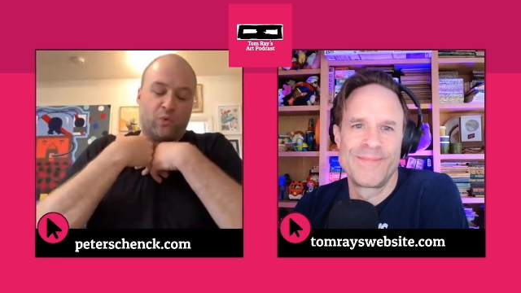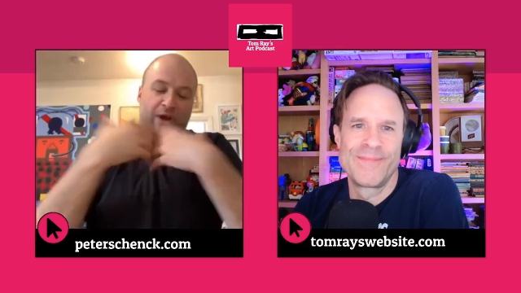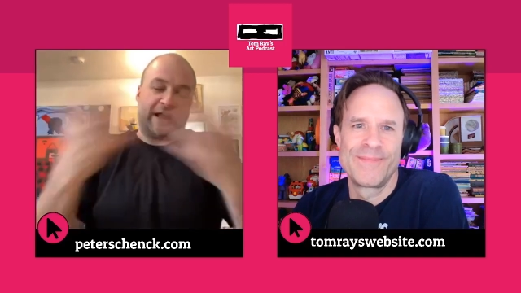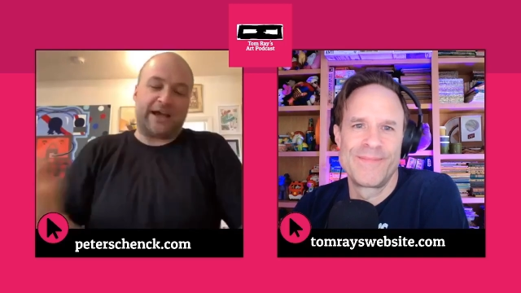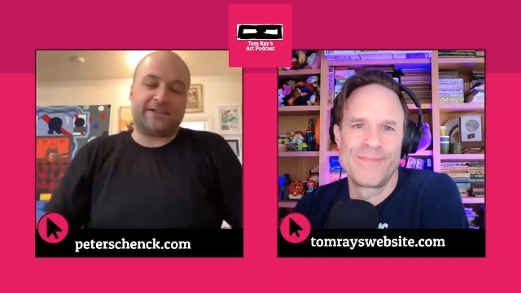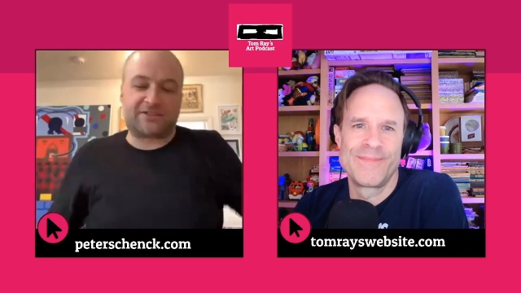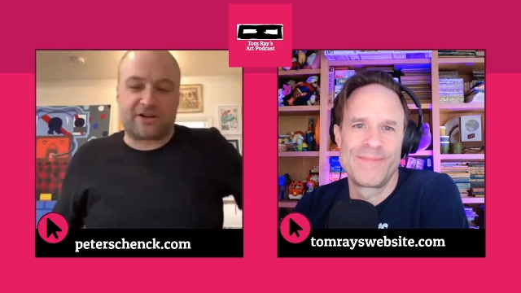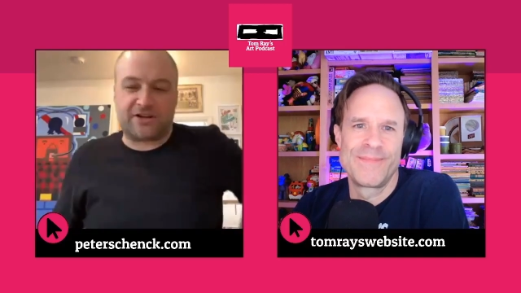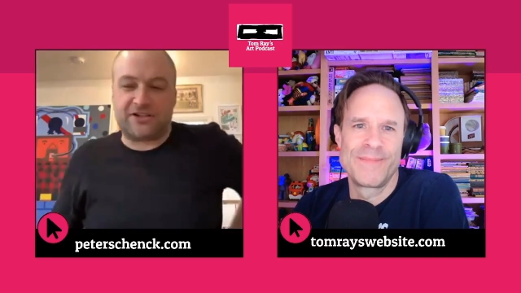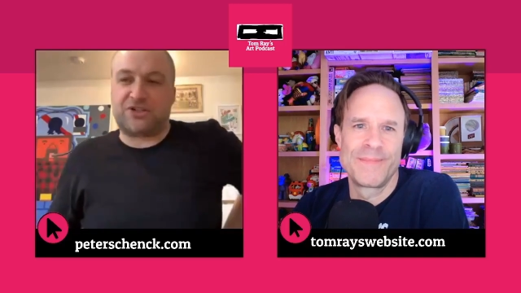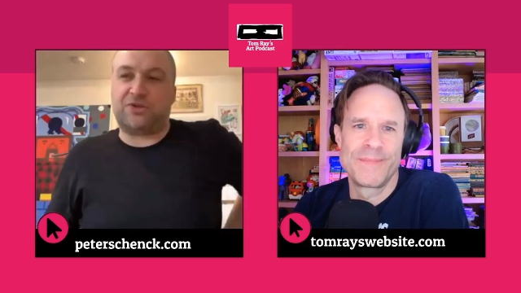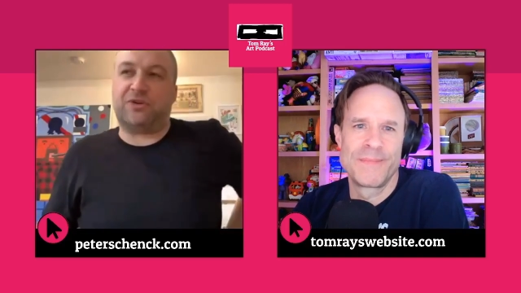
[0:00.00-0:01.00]
Speaker 1: what I started
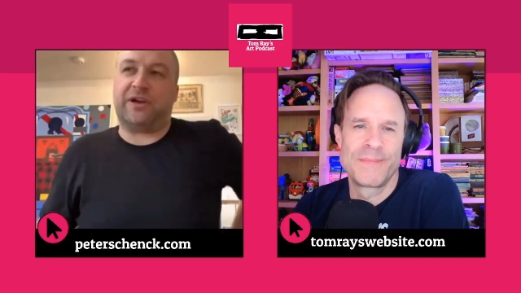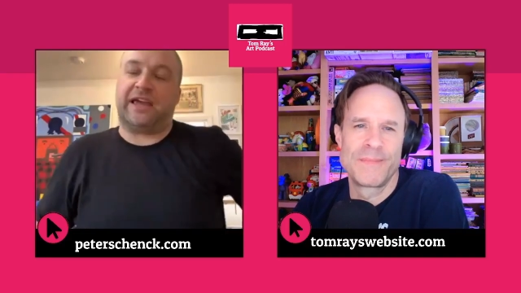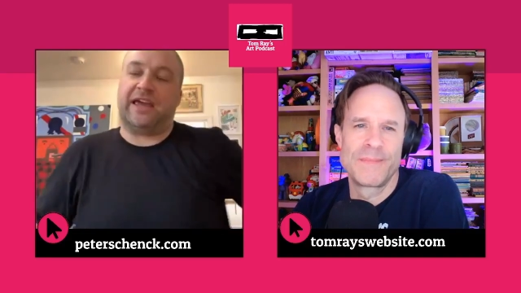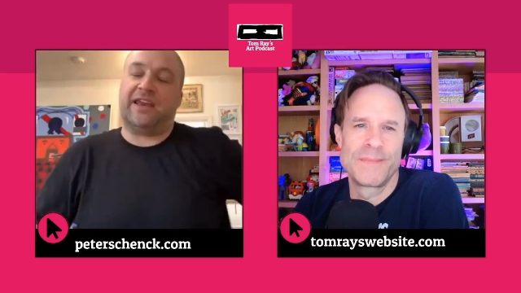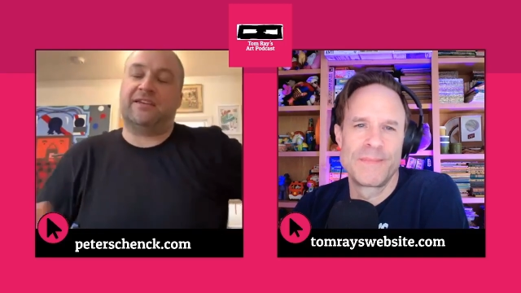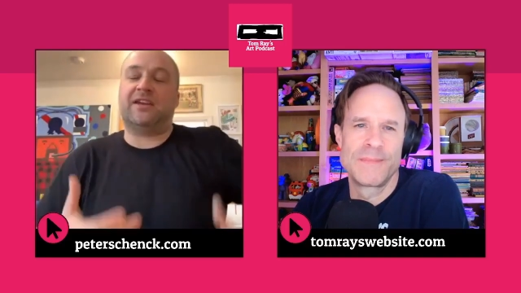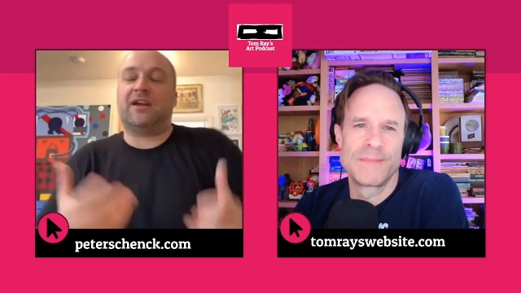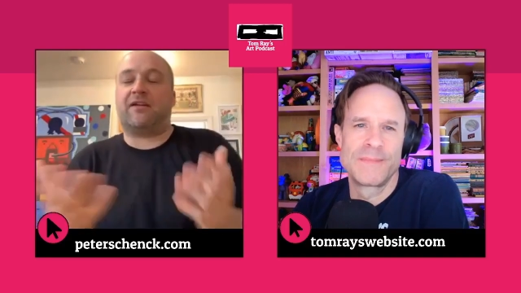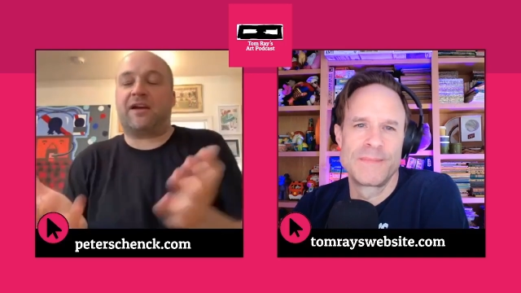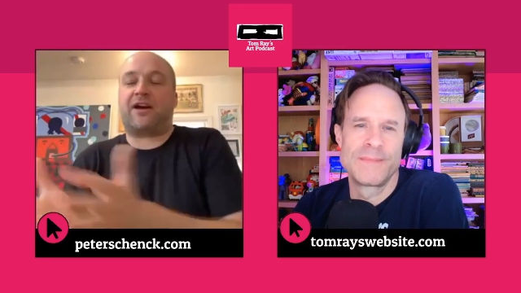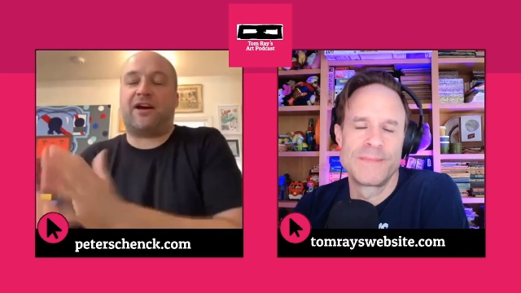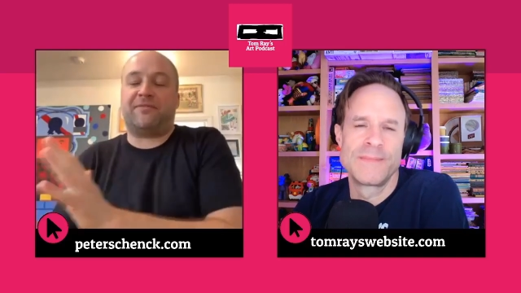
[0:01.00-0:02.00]
doing, and you know, I
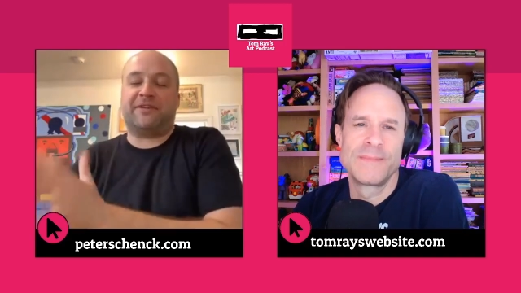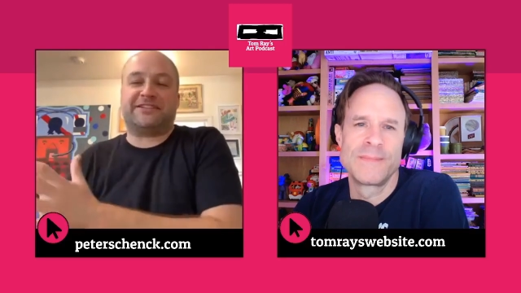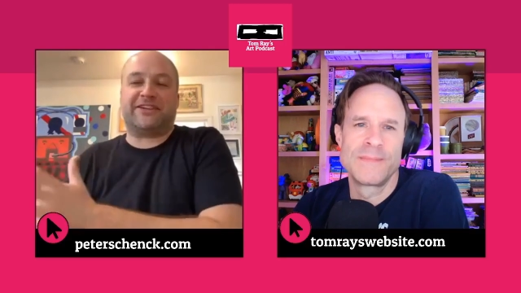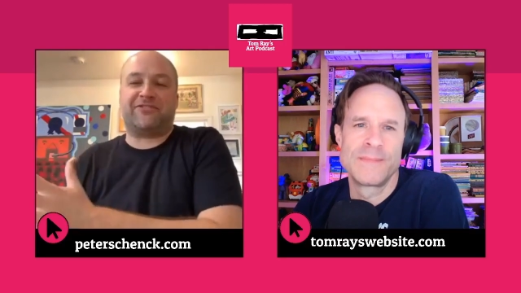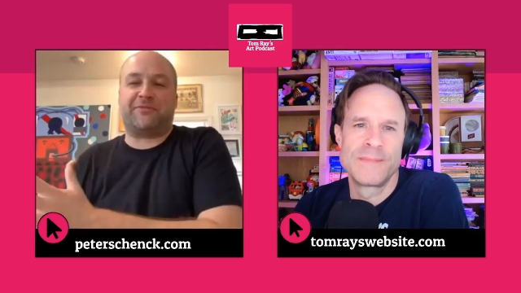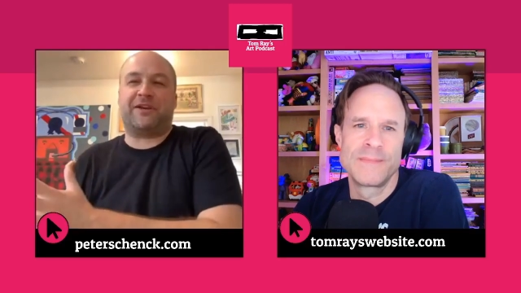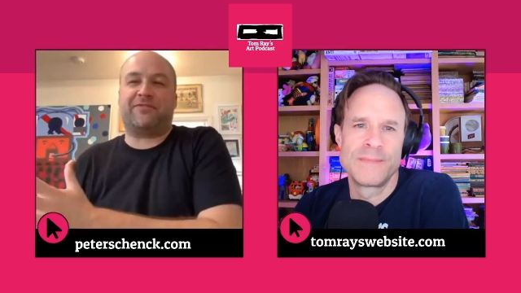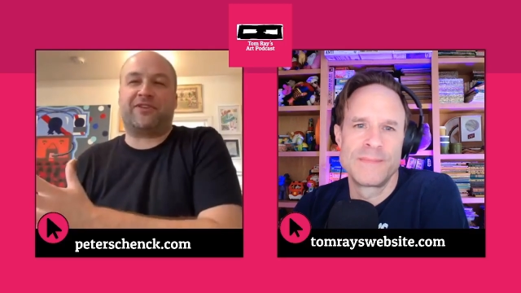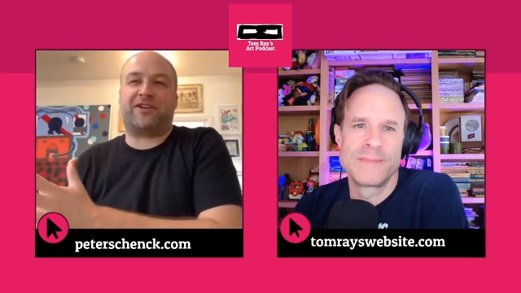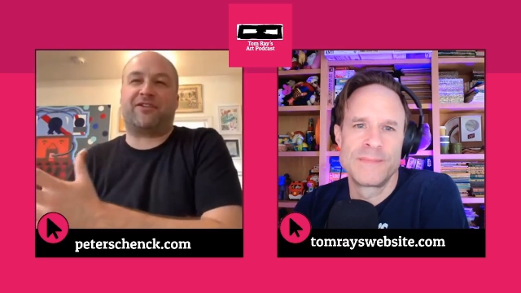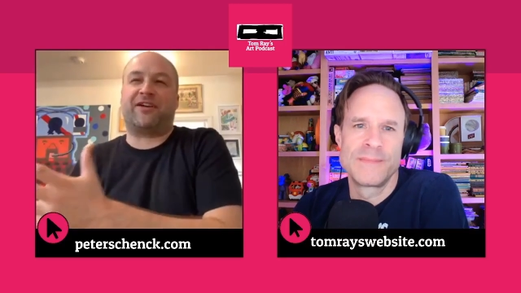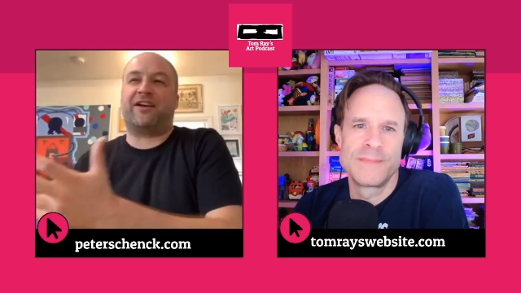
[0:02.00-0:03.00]
call myself a bit of a
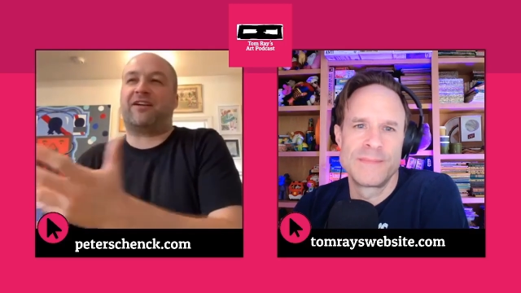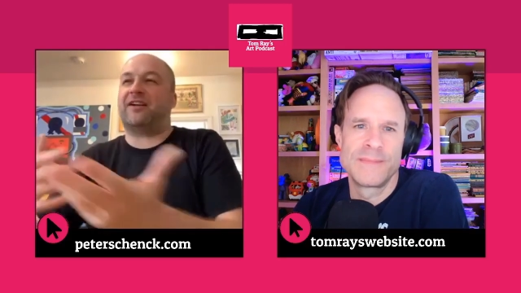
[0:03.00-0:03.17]
curator.